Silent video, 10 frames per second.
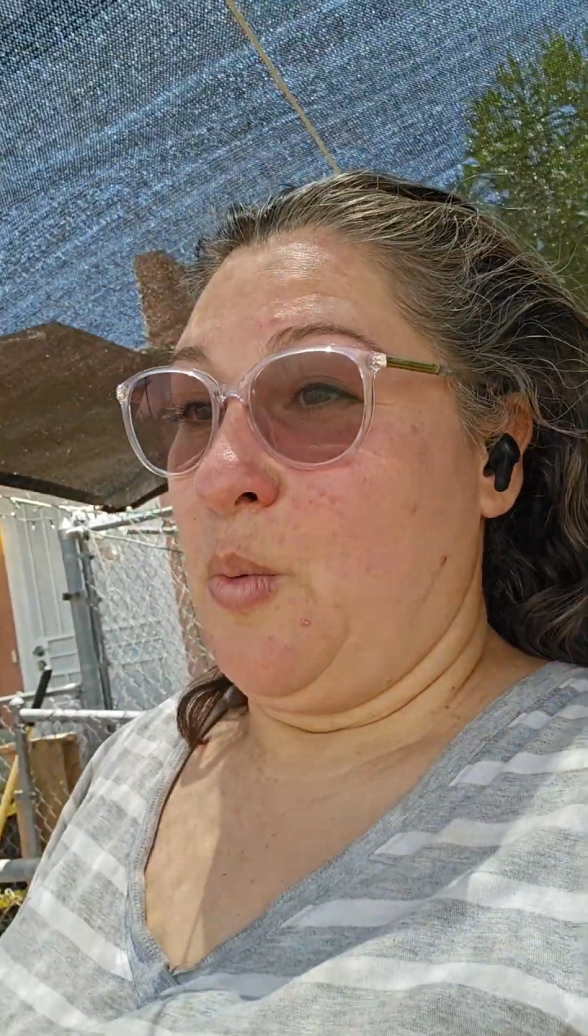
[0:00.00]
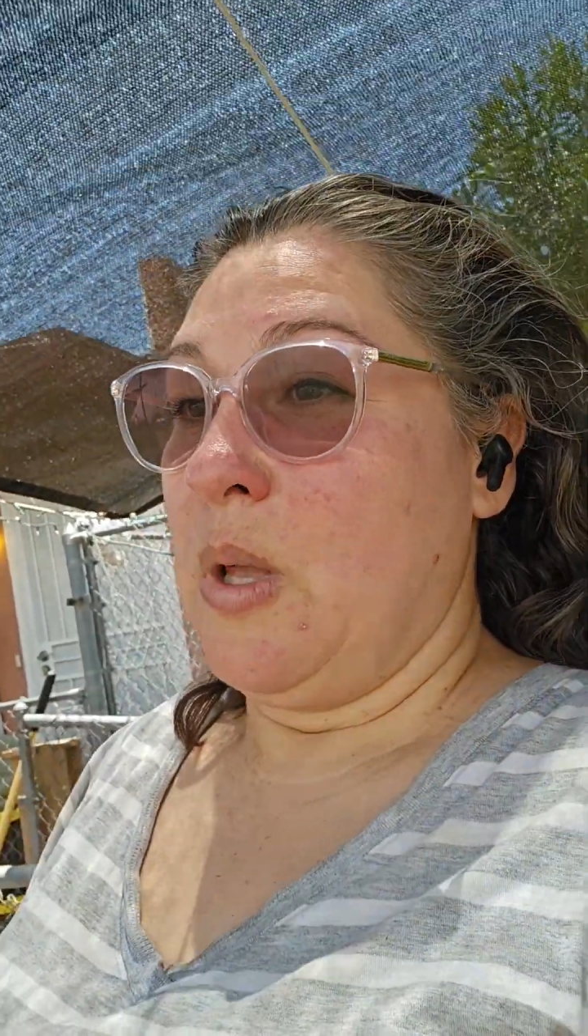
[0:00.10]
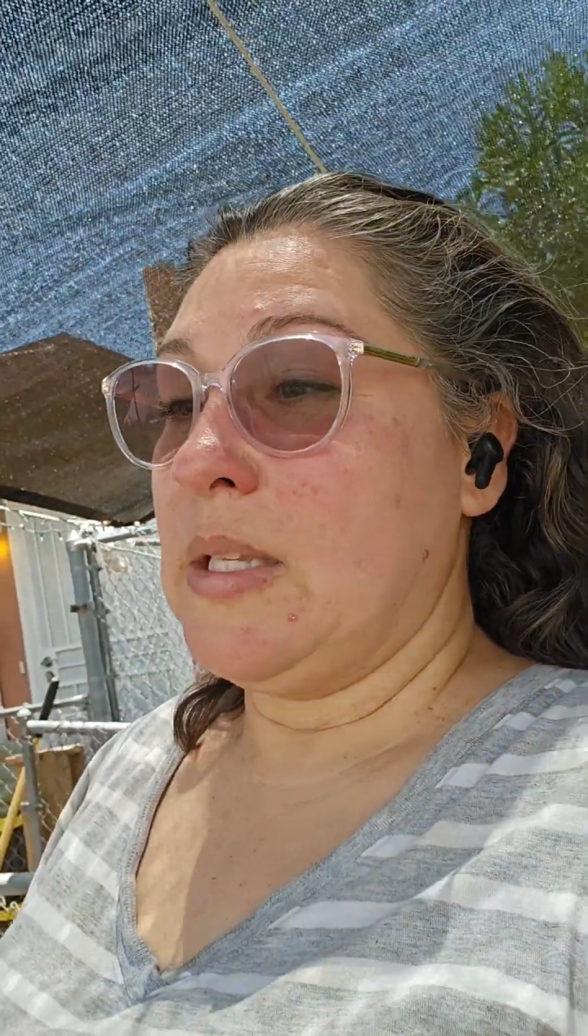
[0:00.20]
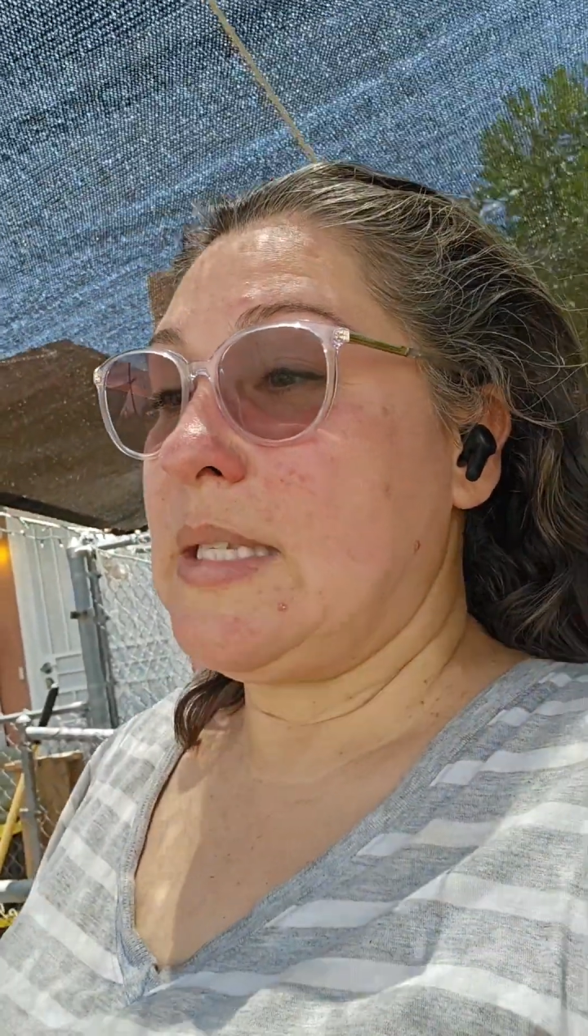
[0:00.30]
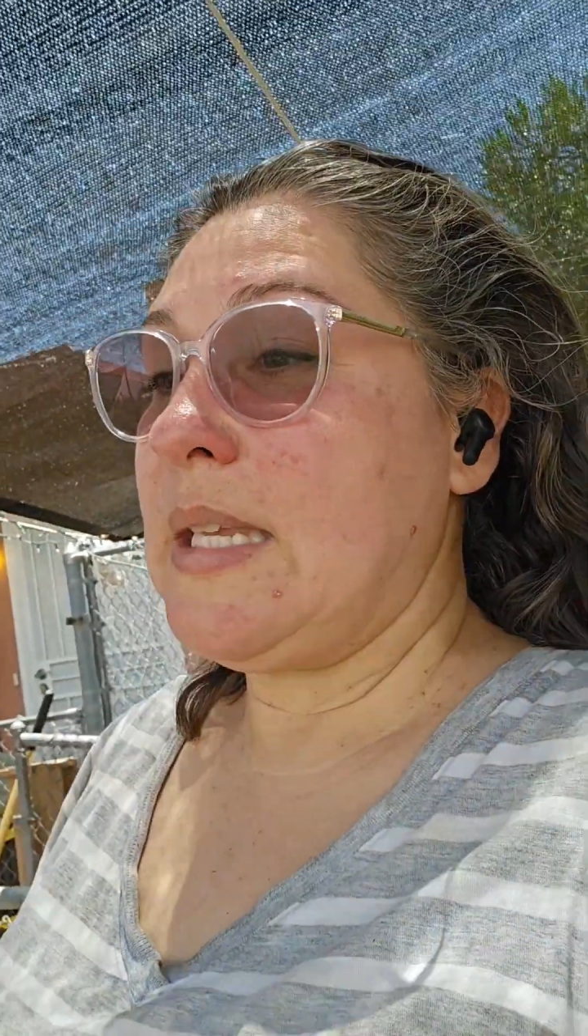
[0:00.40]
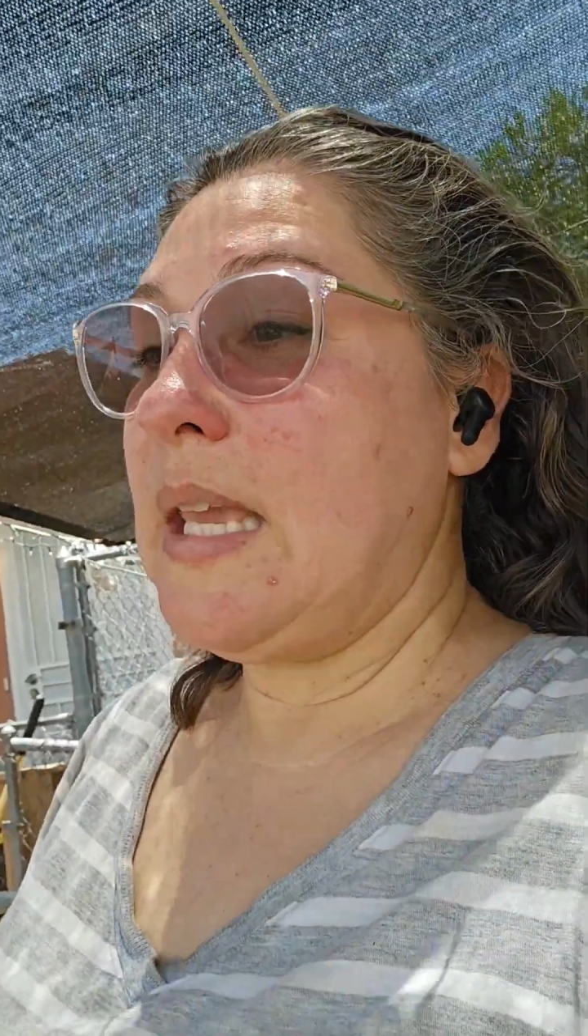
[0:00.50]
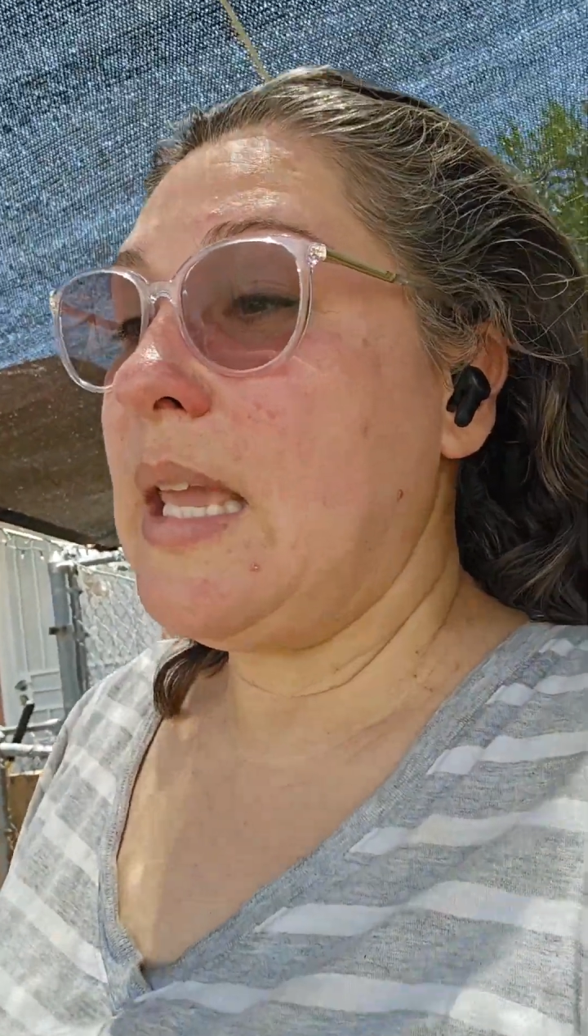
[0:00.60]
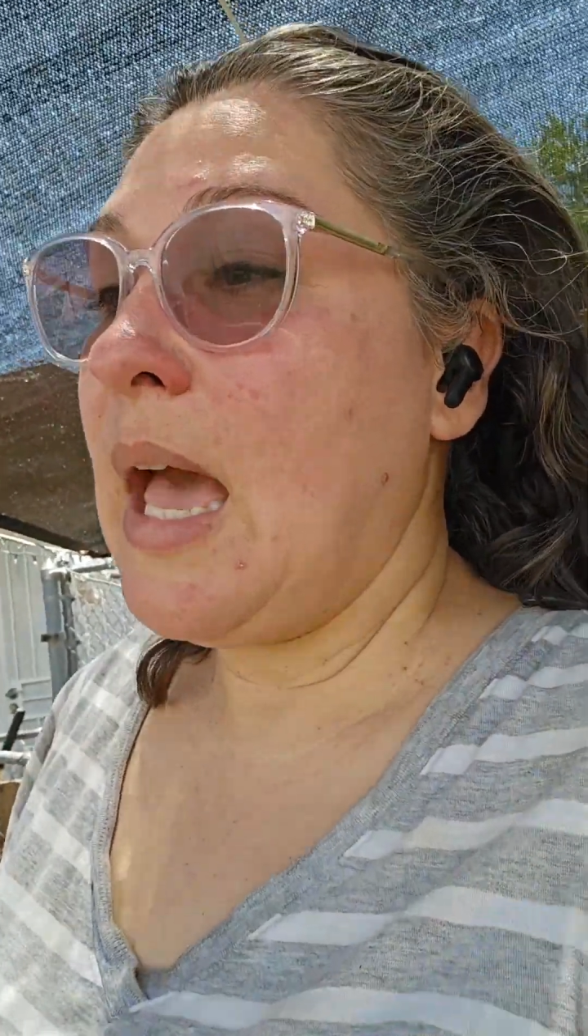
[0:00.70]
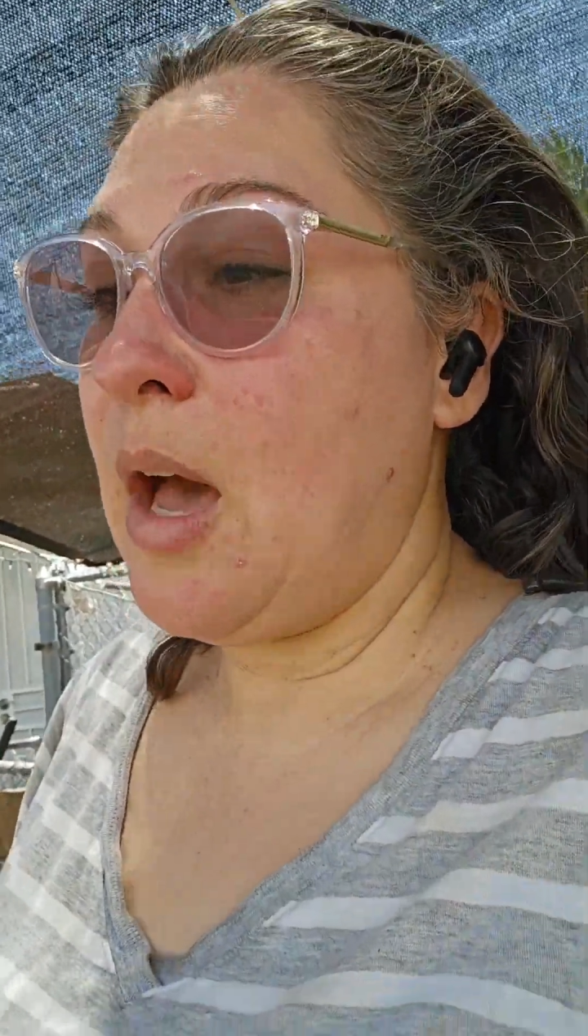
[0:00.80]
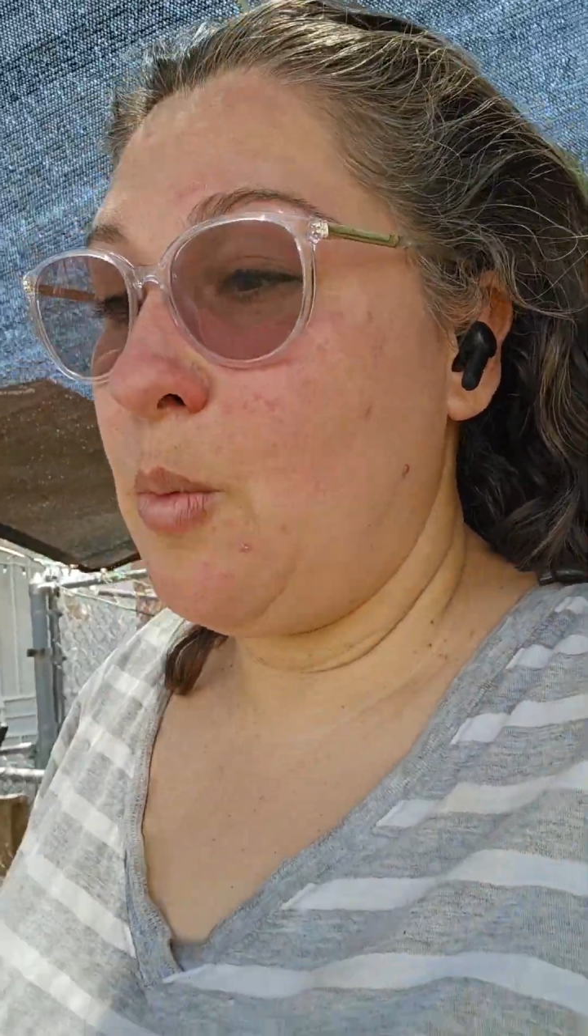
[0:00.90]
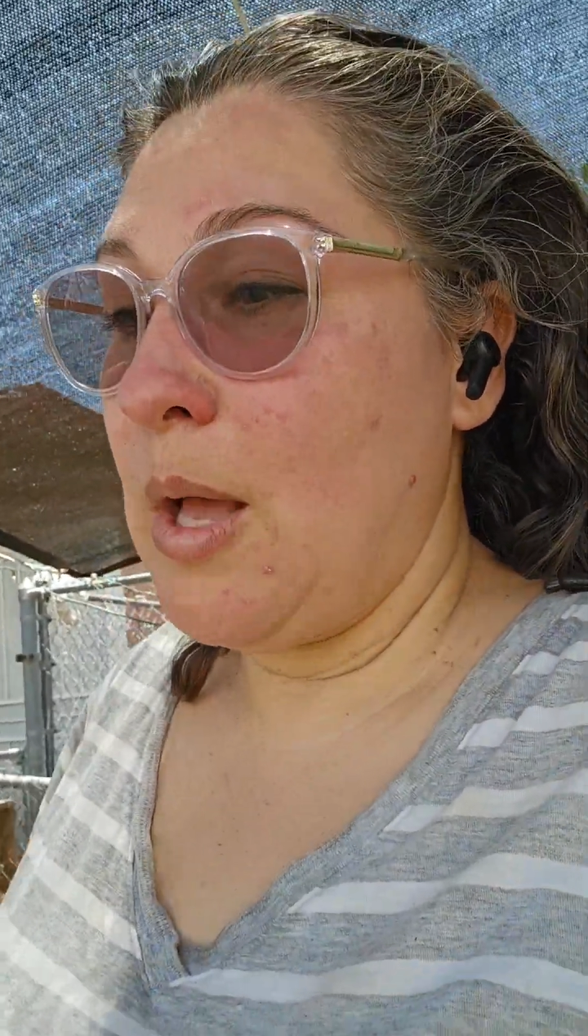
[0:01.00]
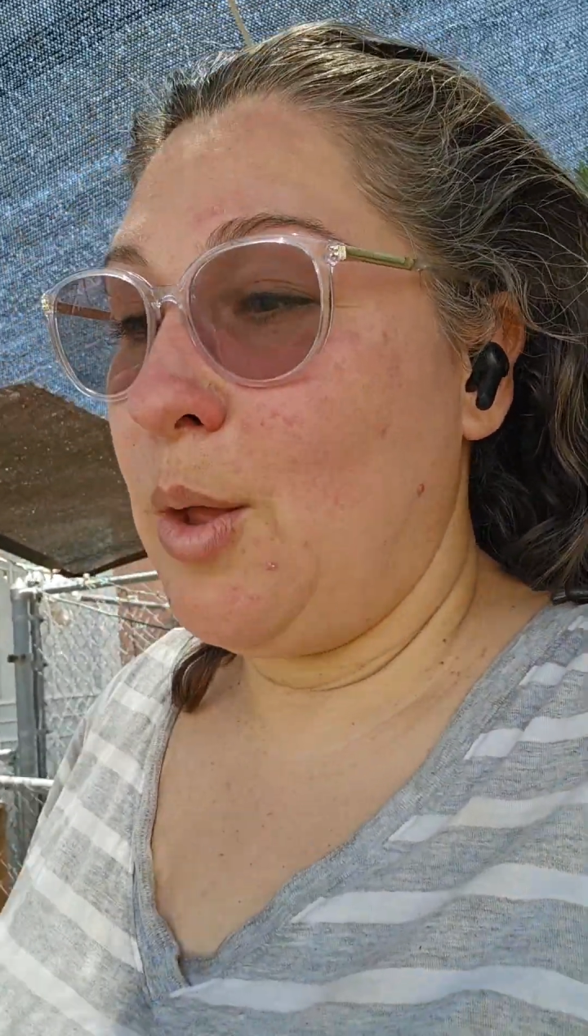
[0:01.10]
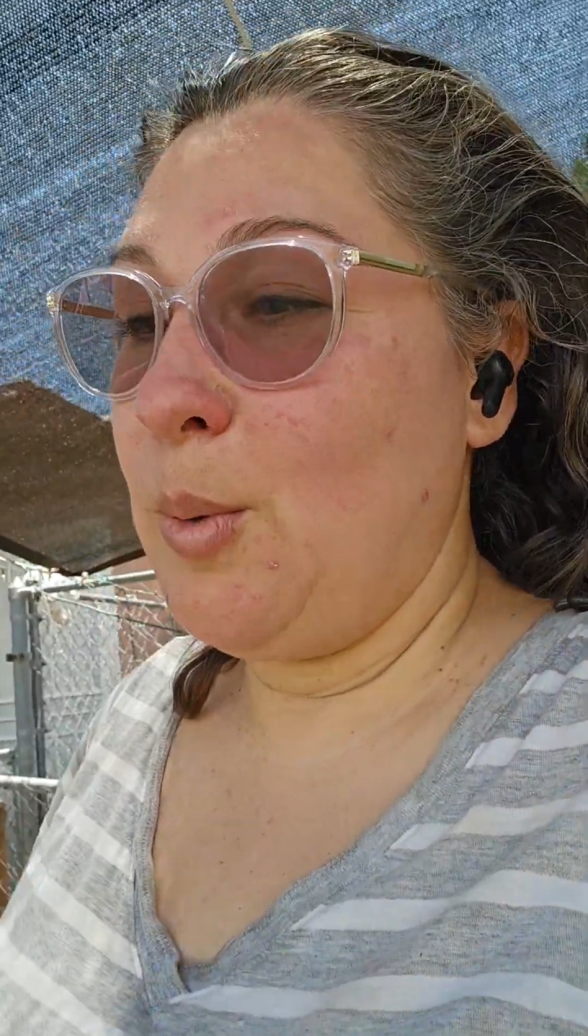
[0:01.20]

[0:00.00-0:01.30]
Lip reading: We'll see how well